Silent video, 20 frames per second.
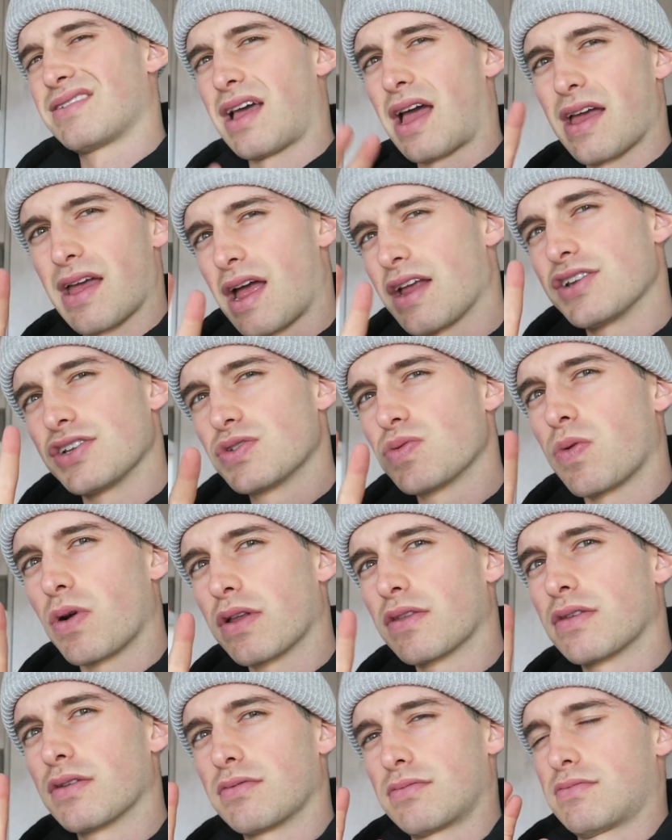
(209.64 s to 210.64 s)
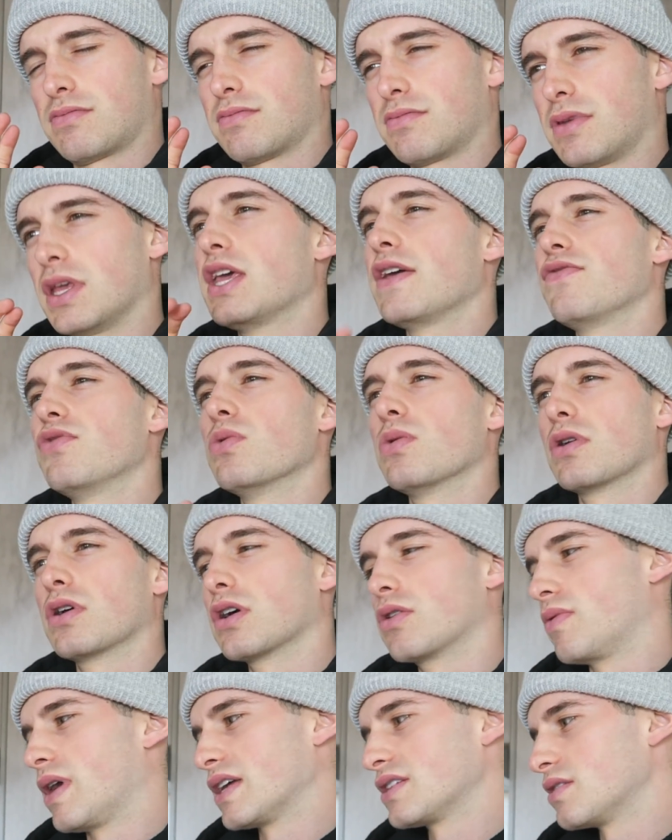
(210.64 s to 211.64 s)
I, I just wanted to give you a
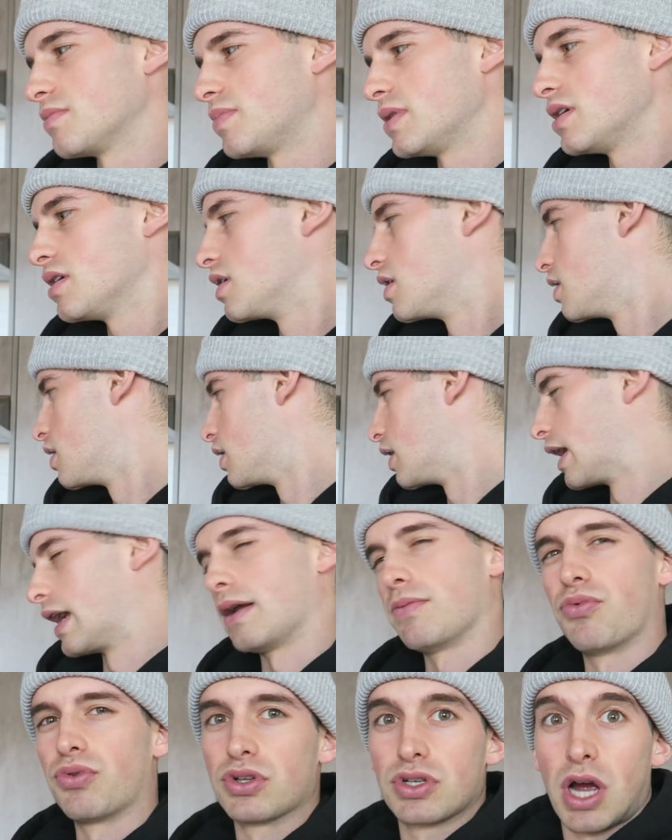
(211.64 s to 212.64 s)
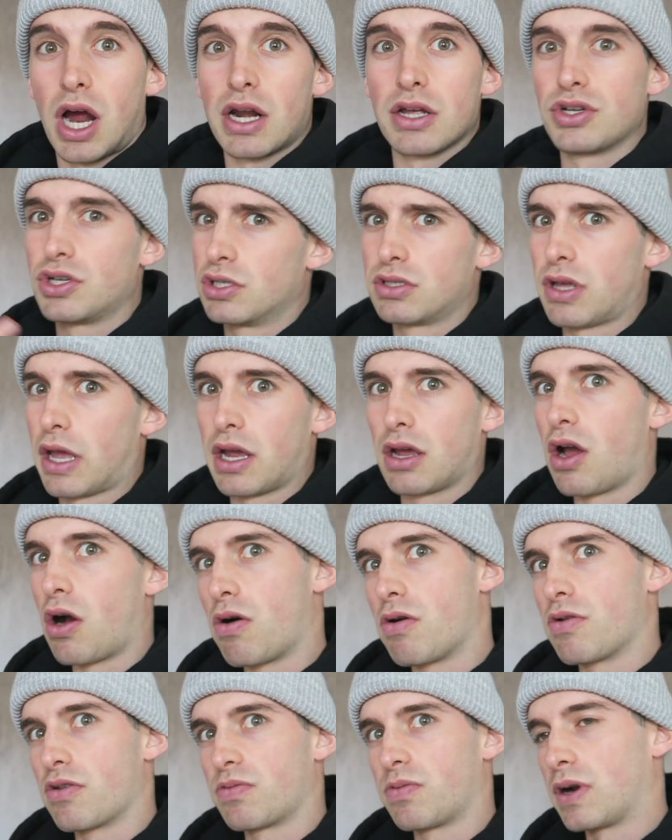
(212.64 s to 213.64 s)
good recipe. I was kind of just like
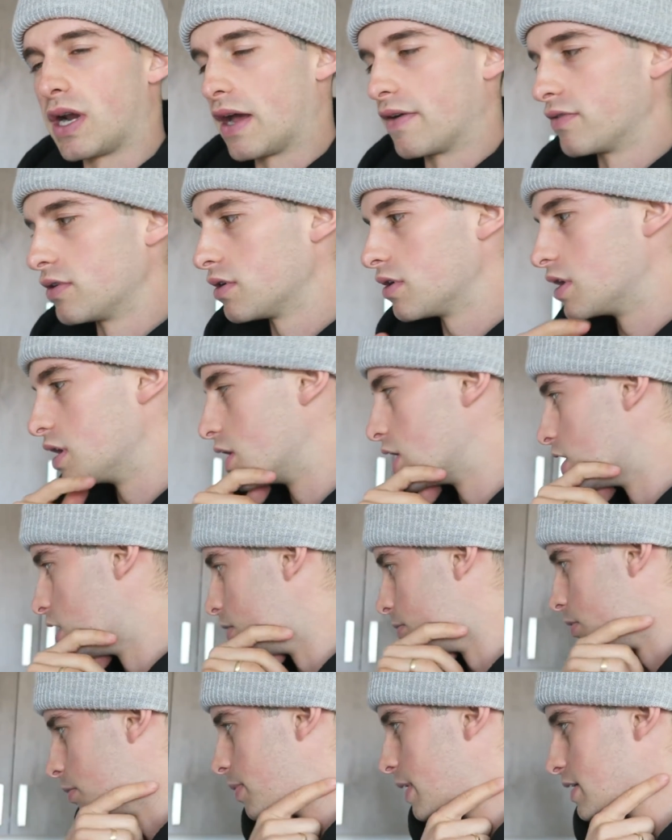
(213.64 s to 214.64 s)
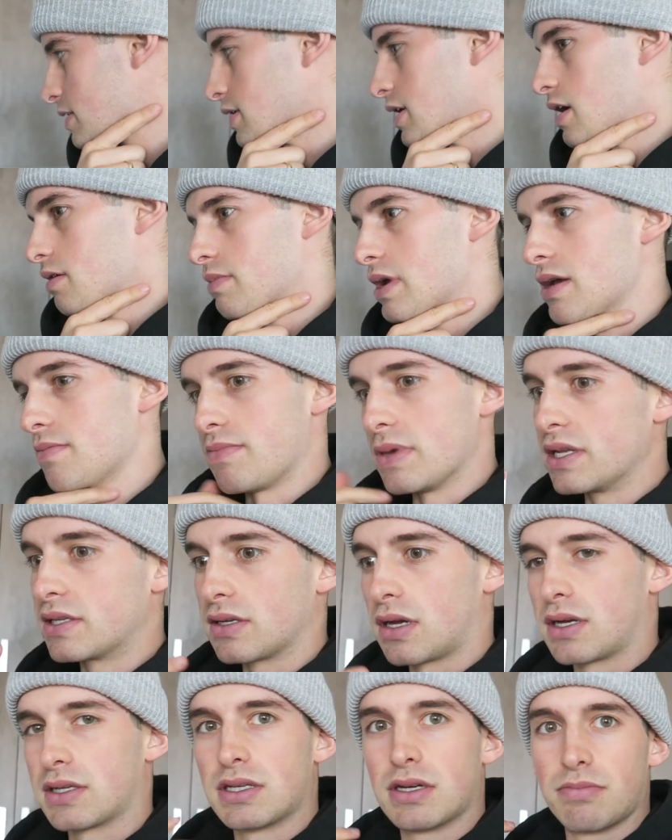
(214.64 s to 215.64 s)
going with whatever. But basically I made meat
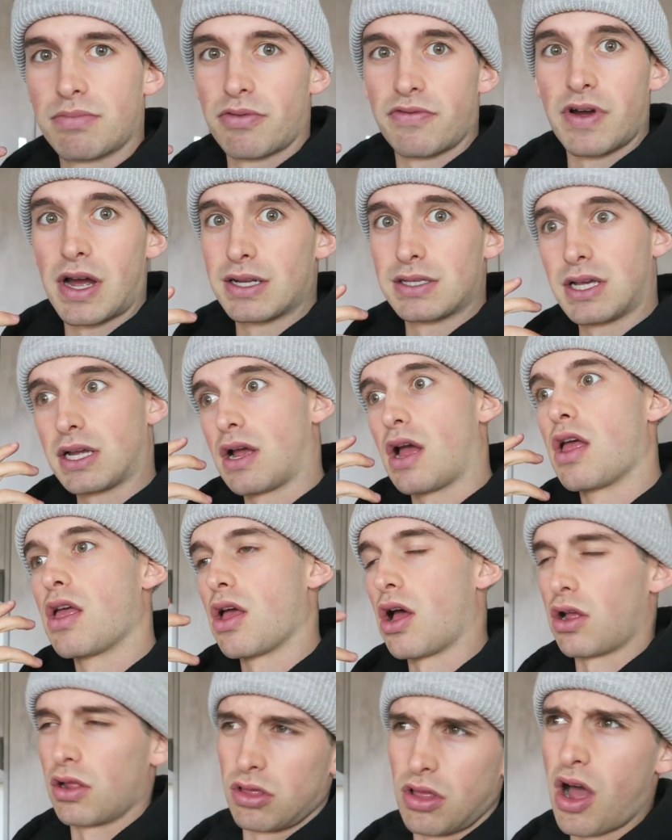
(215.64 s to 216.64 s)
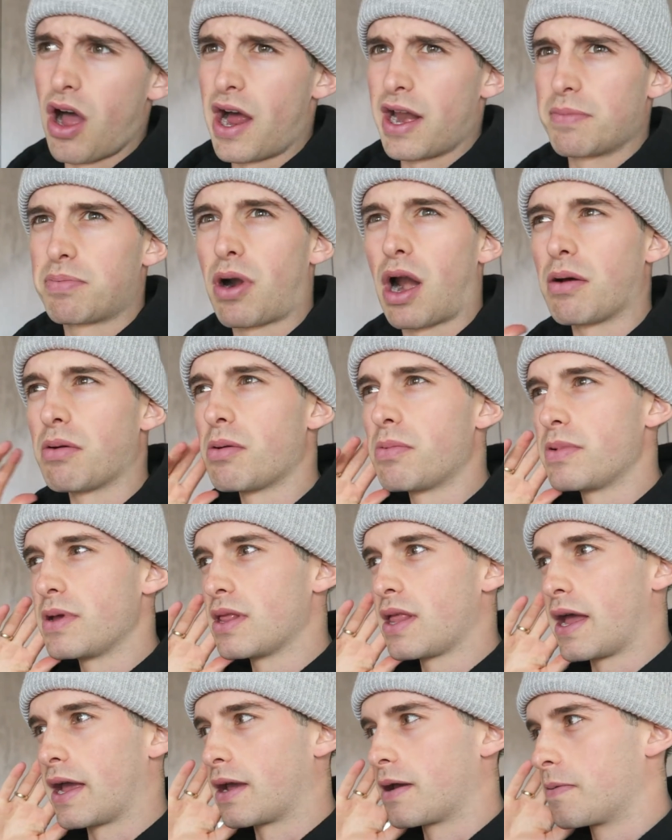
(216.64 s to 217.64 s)
sauce and it provides like a lot, probably
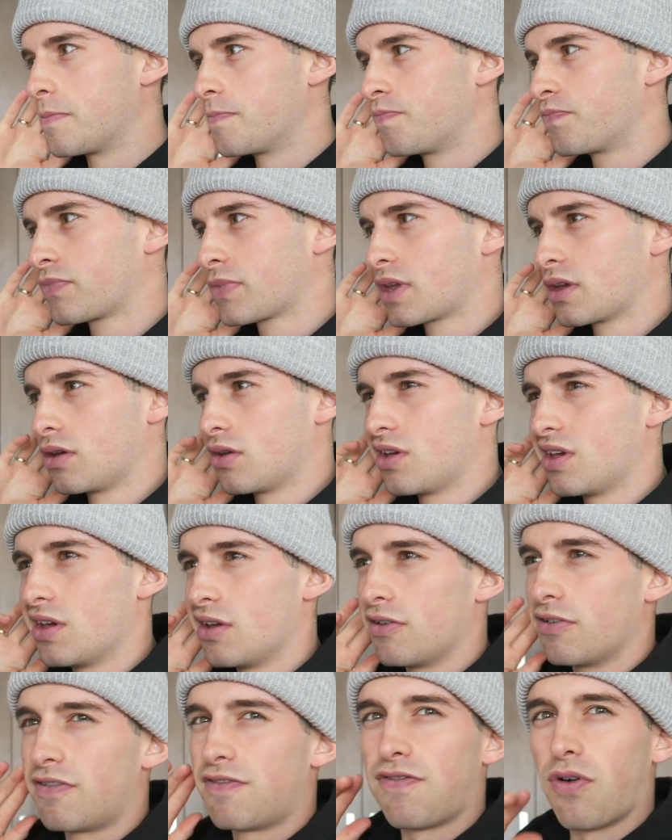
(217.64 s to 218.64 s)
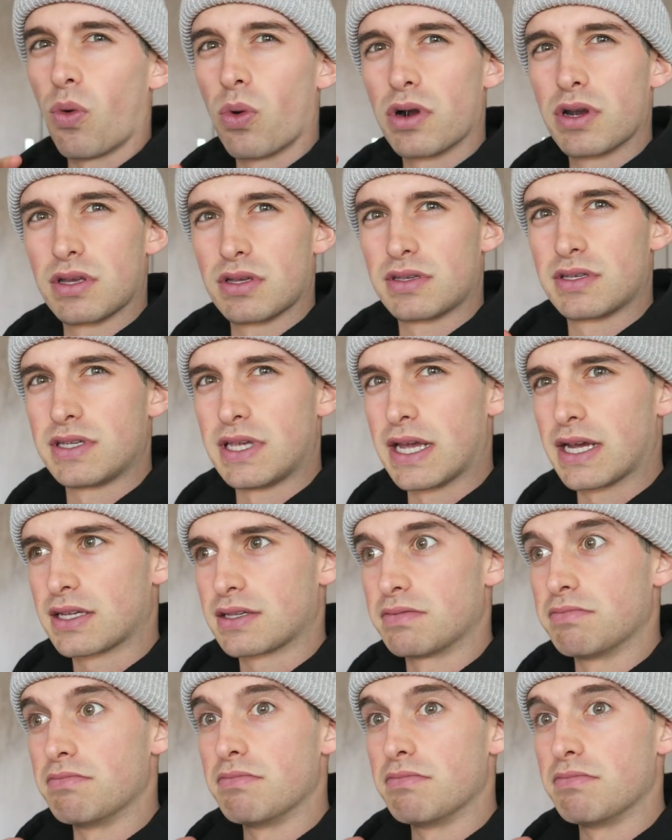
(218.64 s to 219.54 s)
like four to six